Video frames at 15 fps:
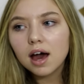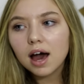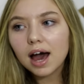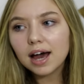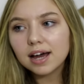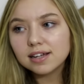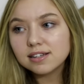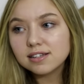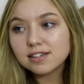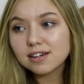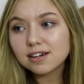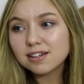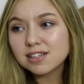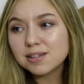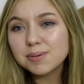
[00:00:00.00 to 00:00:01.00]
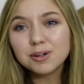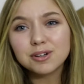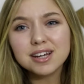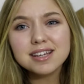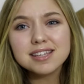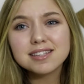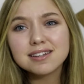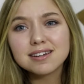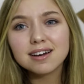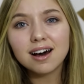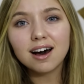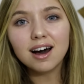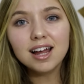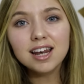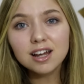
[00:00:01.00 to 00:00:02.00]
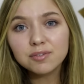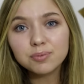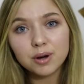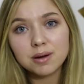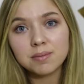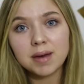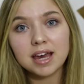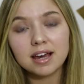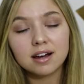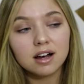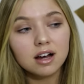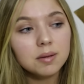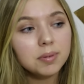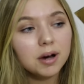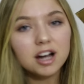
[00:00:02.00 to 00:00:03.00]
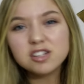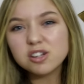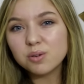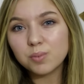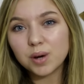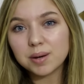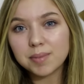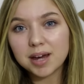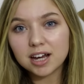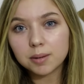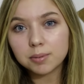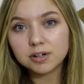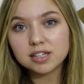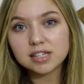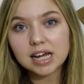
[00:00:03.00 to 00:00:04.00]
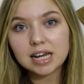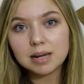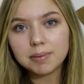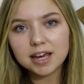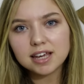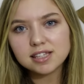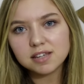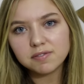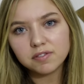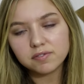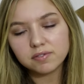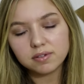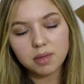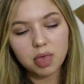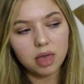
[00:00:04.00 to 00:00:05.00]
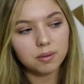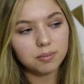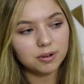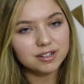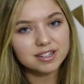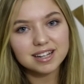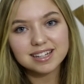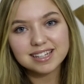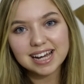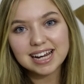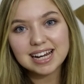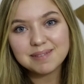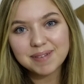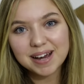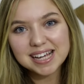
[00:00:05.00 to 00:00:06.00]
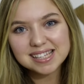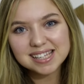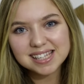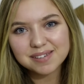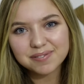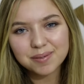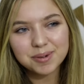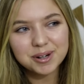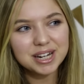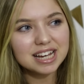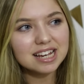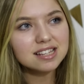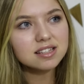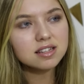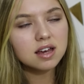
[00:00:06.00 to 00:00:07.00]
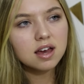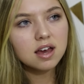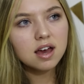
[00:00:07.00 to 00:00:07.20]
And to be honest, I love wearing makeup. I don't wear makeup on a daily basis if I'm honest.